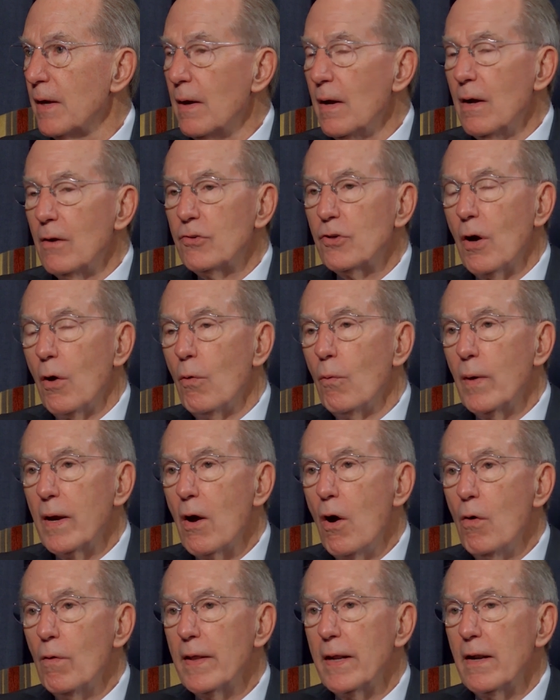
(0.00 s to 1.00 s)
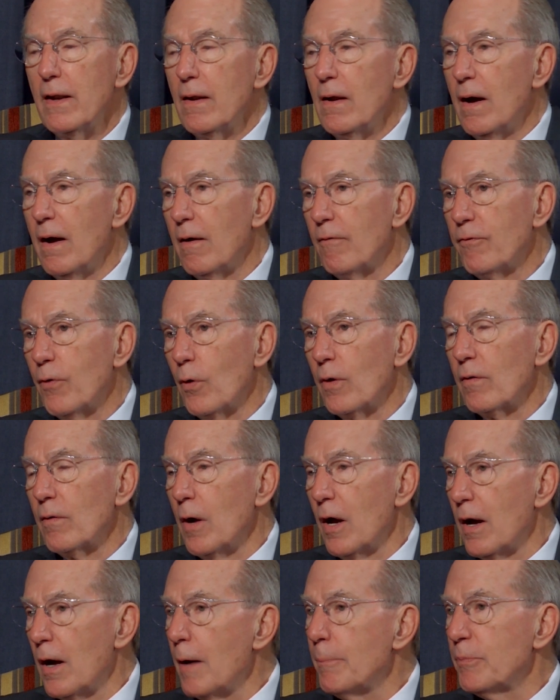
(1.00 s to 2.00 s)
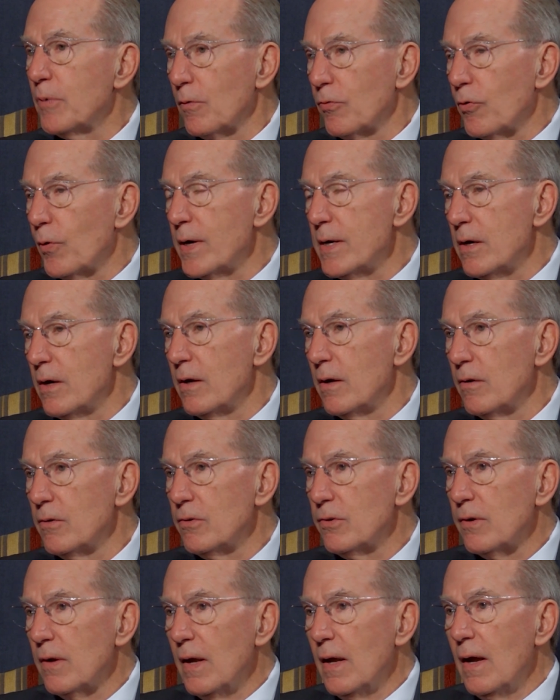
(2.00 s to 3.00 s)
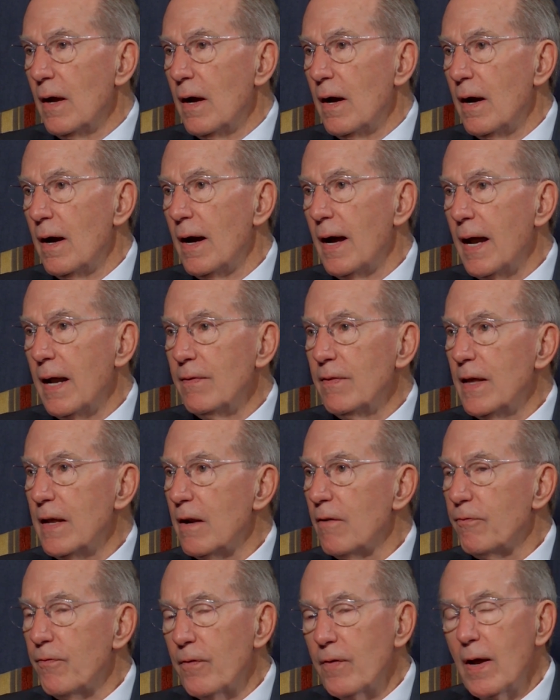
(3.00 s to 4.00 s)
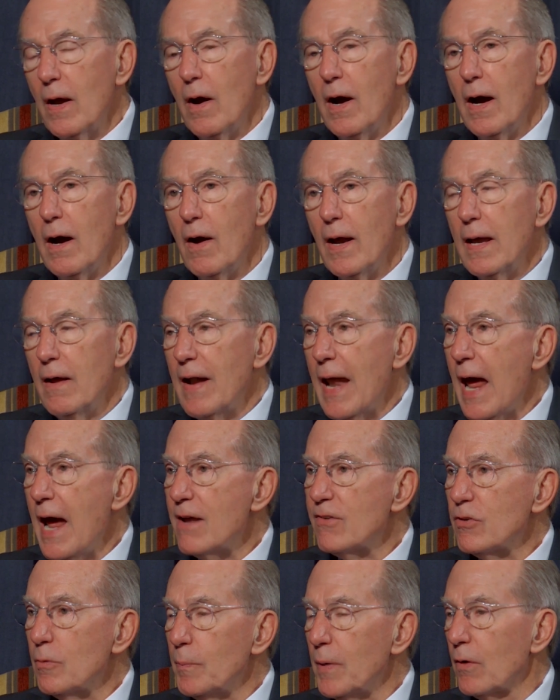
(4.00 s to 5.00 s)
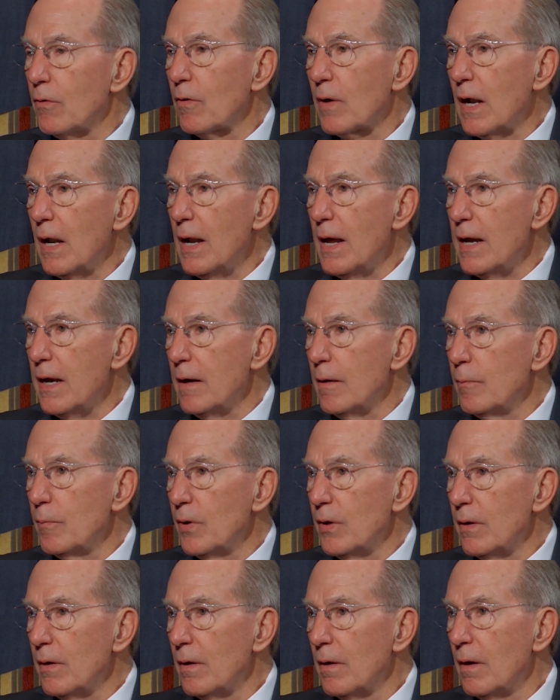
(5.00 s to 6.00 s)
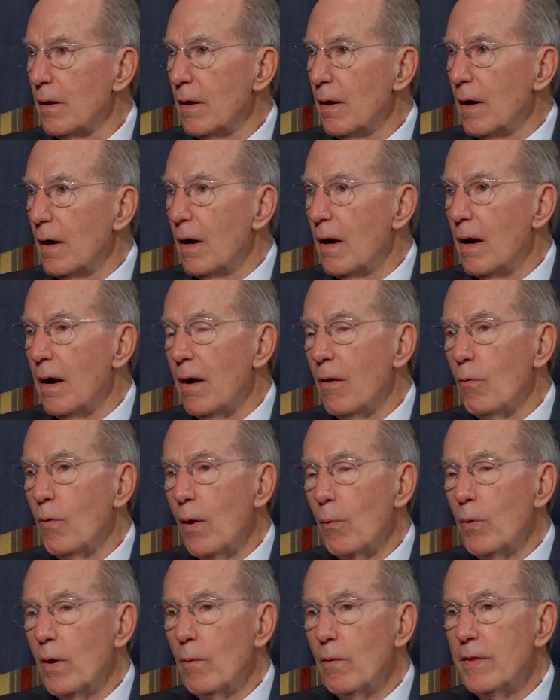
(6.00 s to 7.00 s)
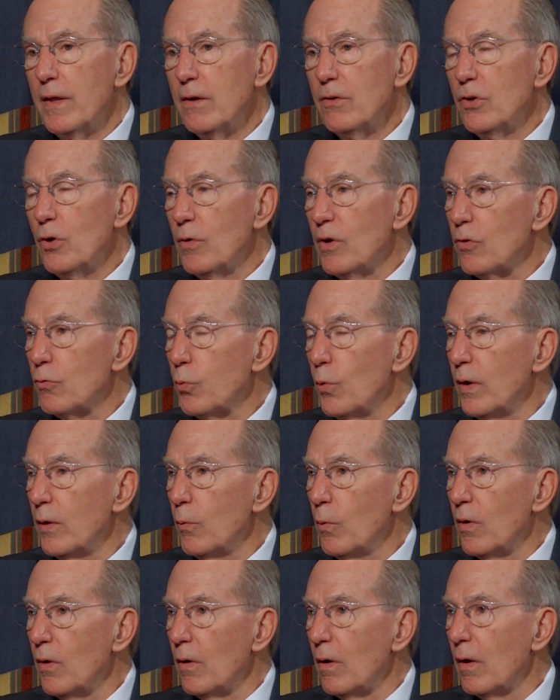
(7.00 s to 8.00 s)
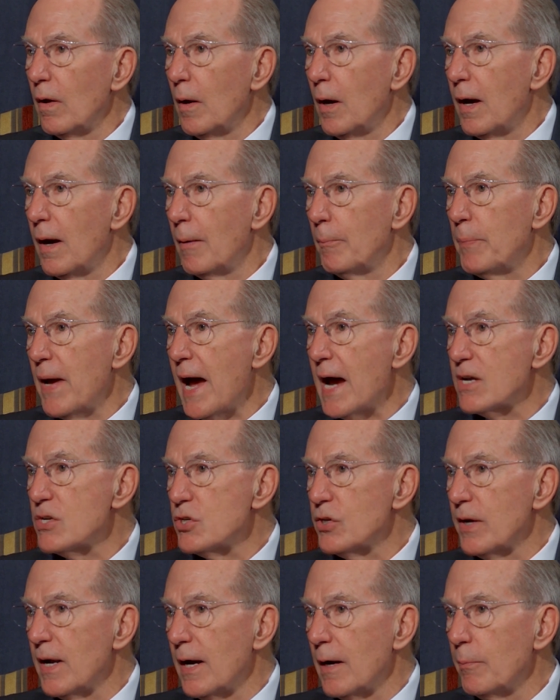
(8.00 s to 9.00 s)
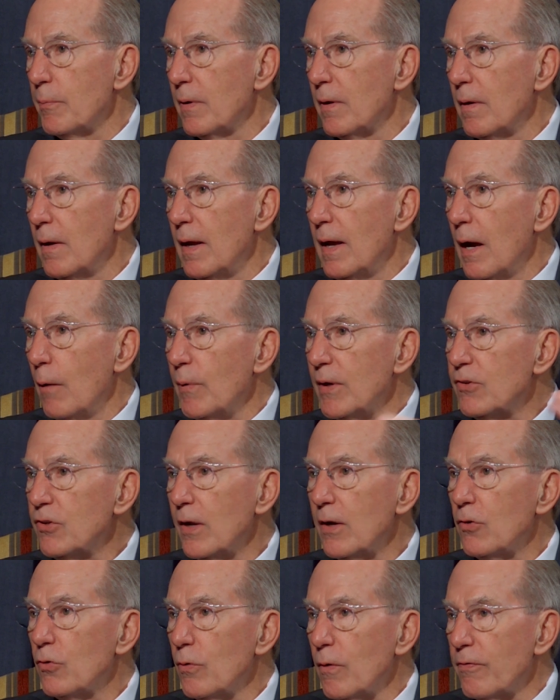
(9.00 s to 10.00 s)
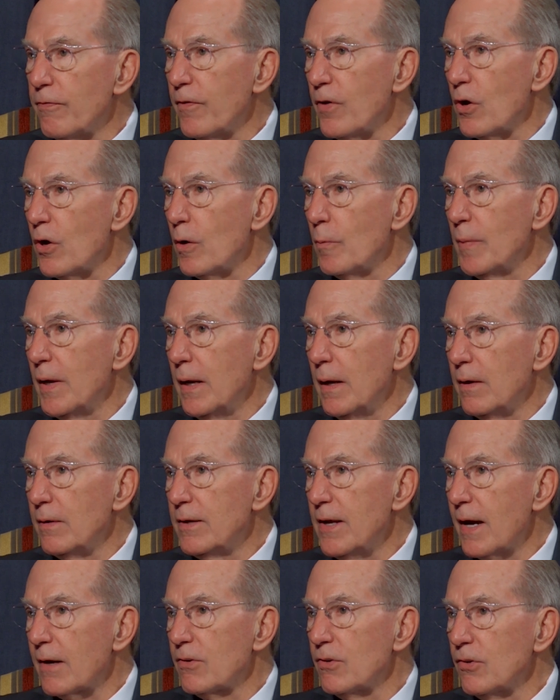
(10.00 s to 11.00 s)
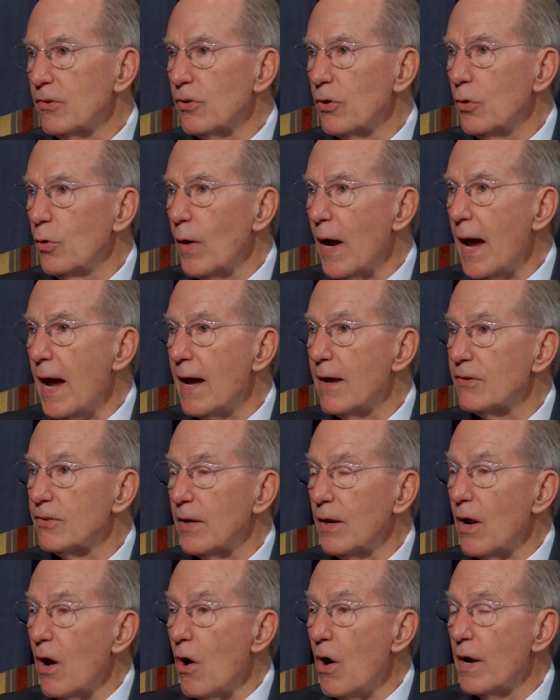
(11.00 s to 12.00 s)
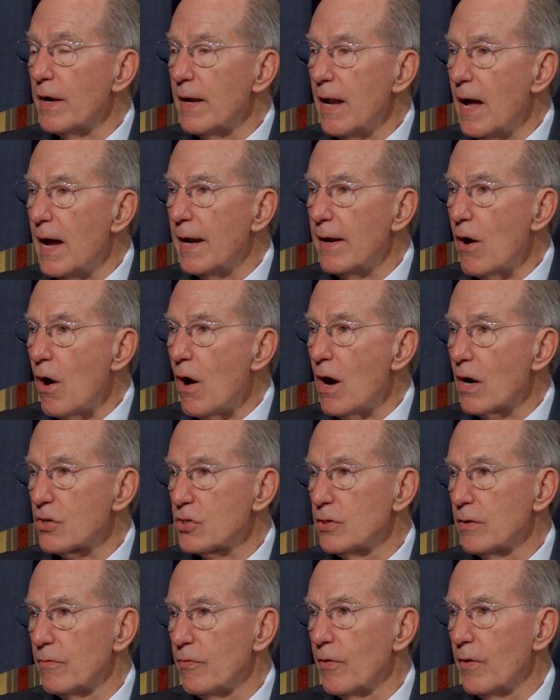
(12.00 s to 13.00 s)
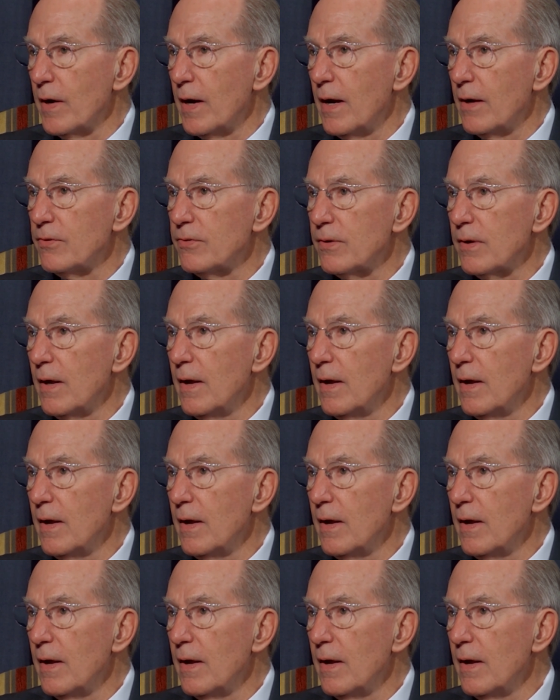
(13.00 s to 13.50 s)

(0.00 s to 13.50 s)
So we hold it for up to 3 years, and then if it hasn't been claimed, what we will then do is we will package it up and we send it to a firm in Texas who has an online auction for us.